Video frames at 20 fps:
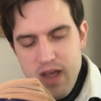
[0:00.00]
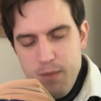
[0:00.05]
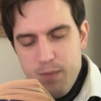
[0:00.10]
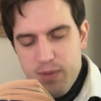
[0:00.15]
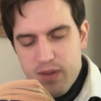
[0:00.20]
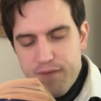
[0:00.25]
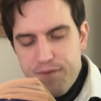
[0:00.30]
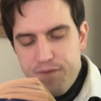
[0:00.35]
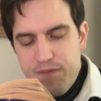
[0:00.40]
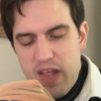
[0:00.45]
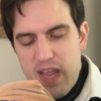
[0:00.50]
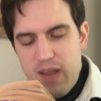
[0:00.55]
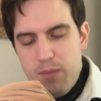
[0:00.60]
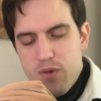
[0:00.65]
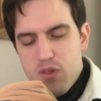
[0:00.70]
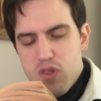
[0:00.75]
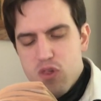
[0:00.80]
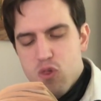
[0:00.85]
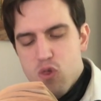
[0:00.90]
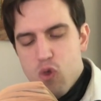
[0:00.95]
but the flame
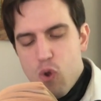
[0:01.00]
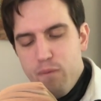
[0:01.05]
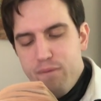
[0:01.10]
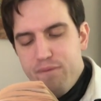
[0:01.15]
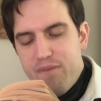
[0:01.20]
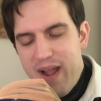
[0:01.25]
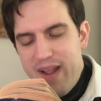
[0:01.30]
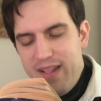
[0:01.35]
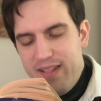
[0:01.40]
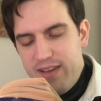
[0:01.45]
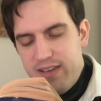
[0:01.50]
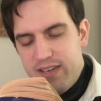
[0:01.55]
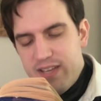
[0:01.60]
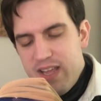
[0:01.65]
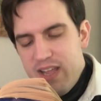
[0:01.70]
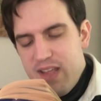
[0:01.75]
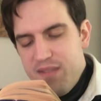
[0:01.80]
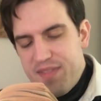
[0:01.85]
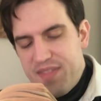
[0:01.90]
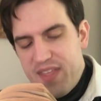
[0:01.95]
was so violent
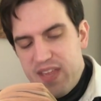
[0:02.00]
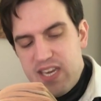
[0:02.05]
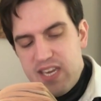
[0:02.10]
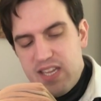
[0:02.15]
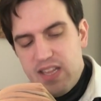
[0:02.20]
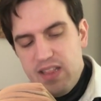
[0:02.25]
that they did